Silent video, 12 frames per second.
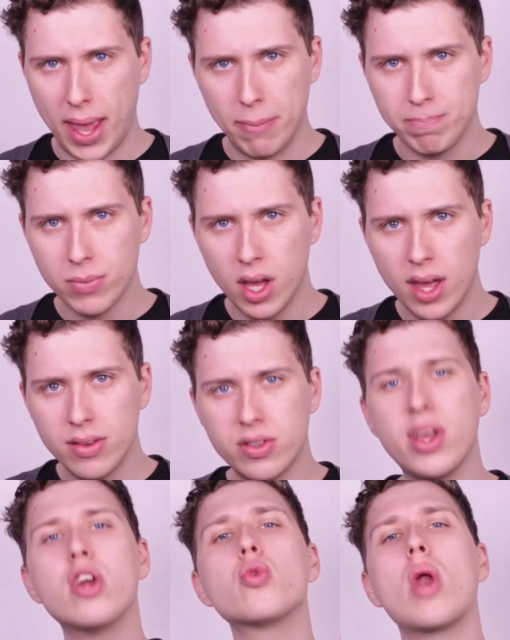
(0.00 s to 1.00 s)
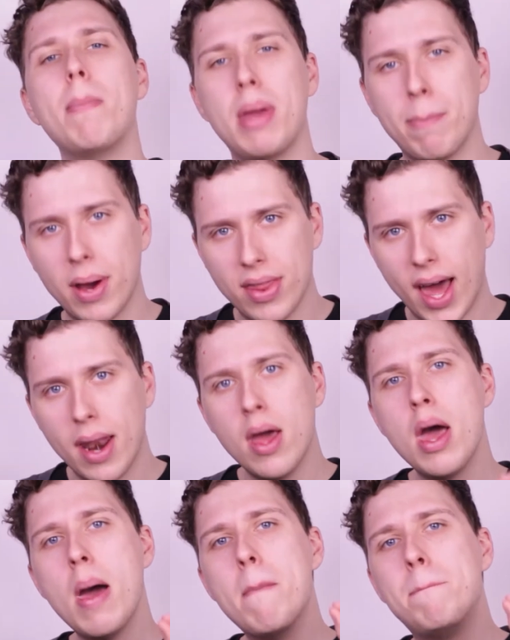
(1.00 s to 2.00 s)
pain. So here's what I mean by that.
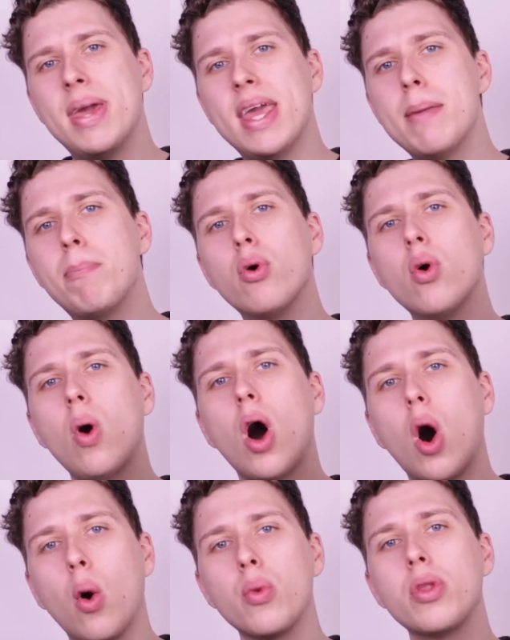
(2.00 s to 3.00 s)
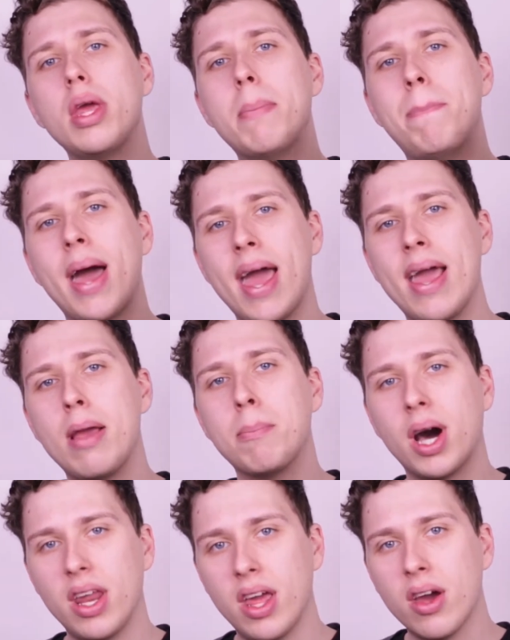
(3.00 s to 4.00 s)
People only pay
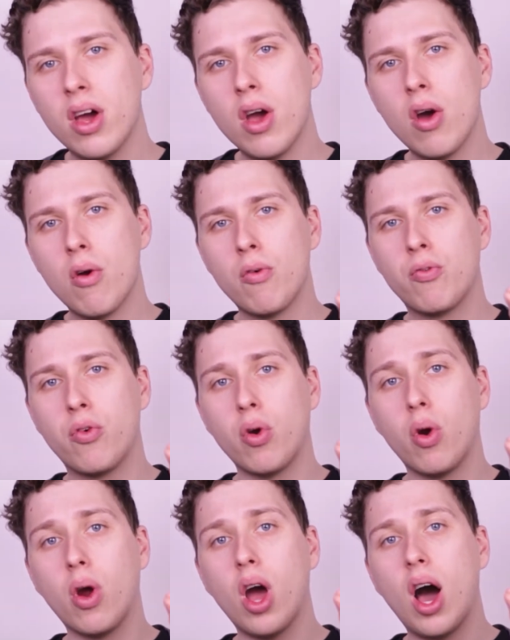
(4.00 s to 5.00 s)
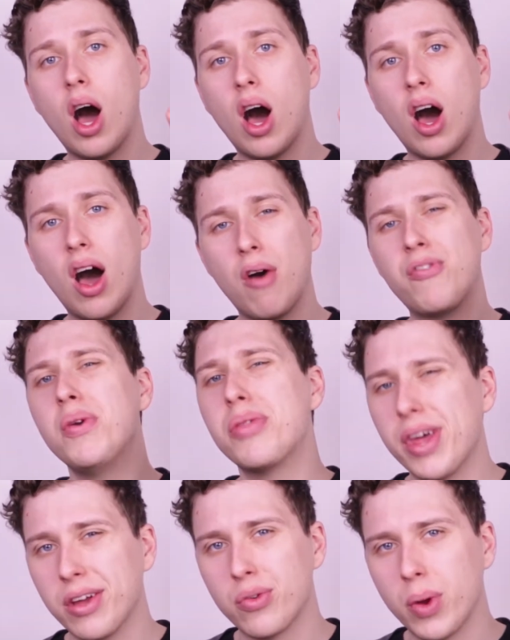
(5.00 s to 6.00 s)
money for a few
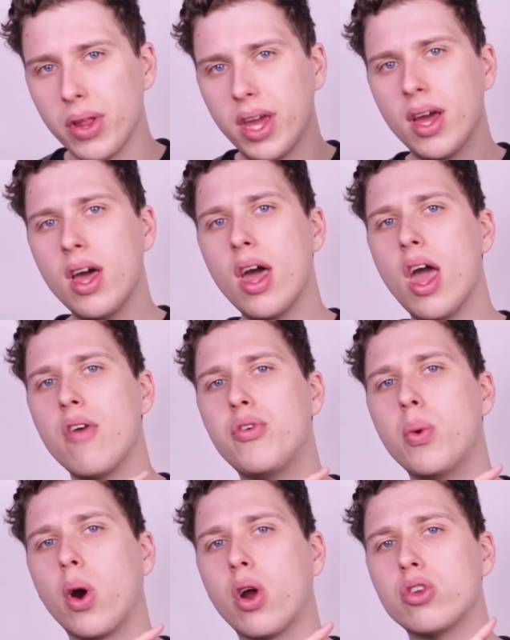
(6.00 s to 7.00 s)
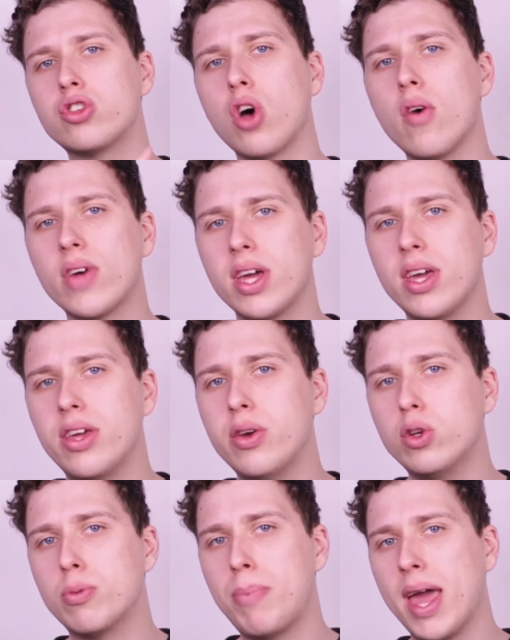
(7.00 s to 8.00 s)
things really. If you are solving a
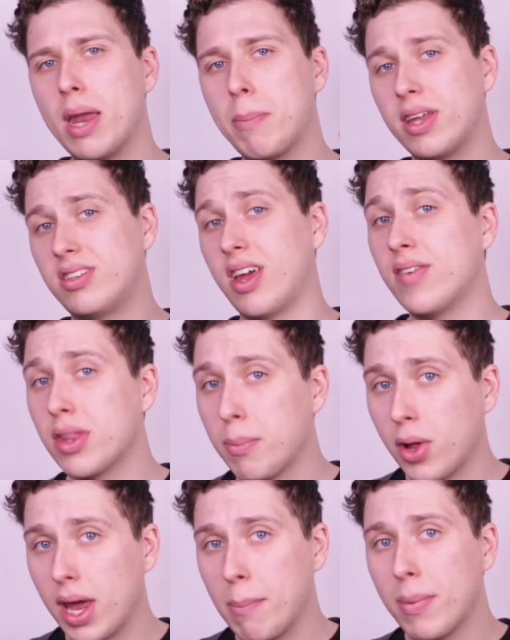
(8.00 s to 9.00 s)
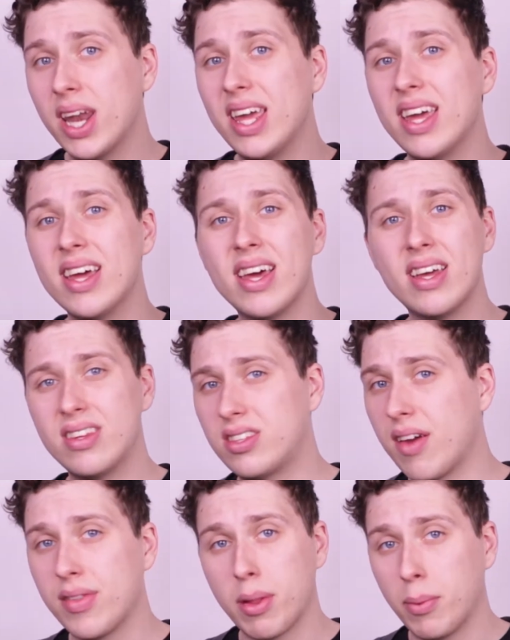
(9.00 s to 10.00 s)
huge pain by saving them a lot of money,
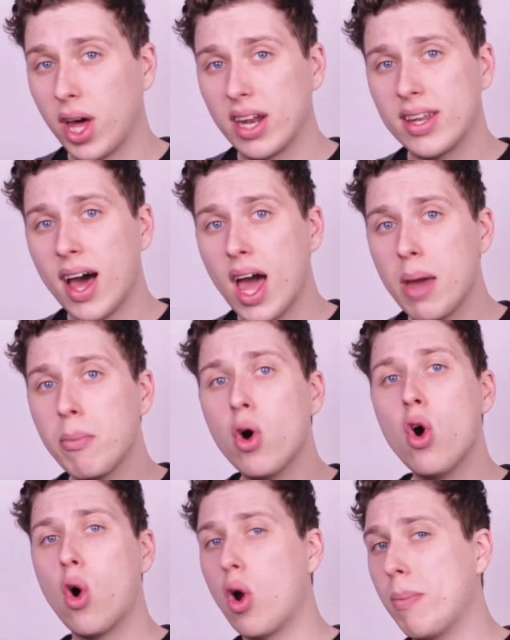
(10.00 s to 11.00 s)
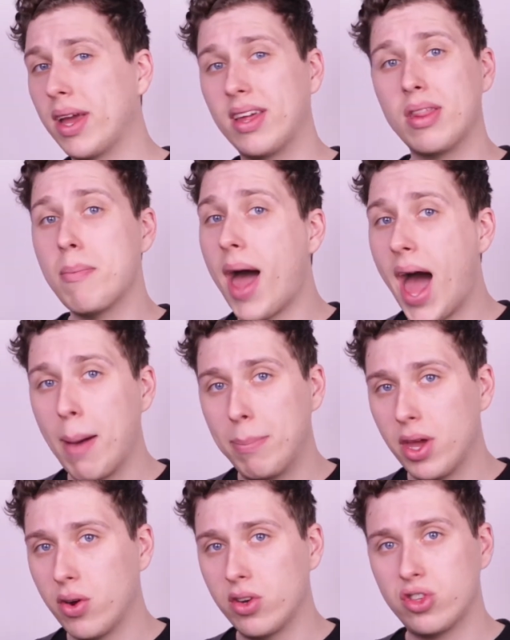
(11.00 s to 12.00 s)
saving them a lot of time, or making them
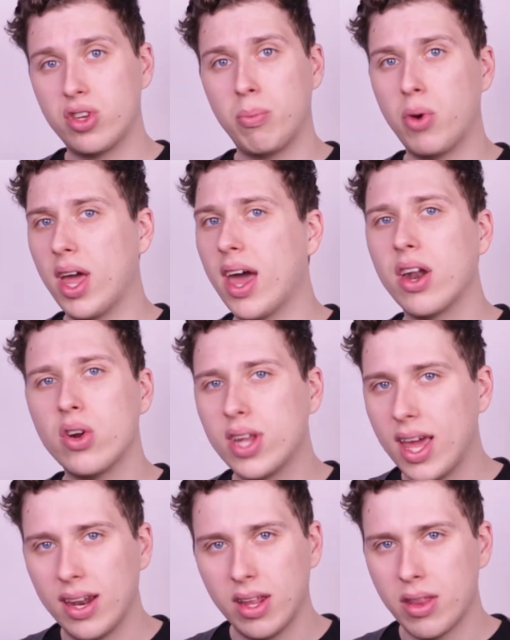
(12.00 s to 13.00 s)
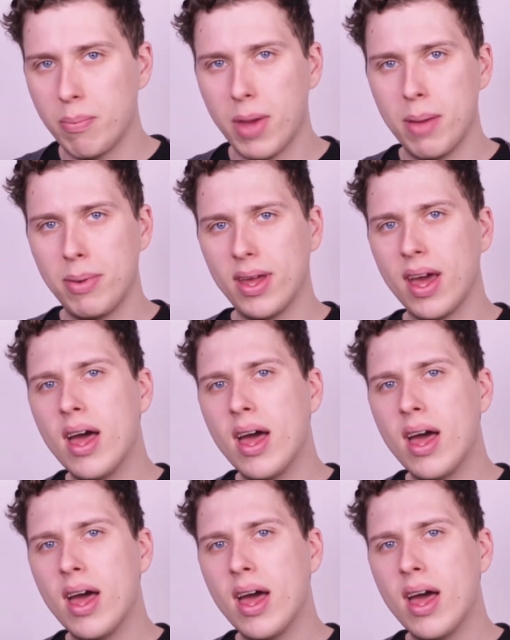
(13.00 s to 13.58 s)
happier in some way, entertaining them maybe.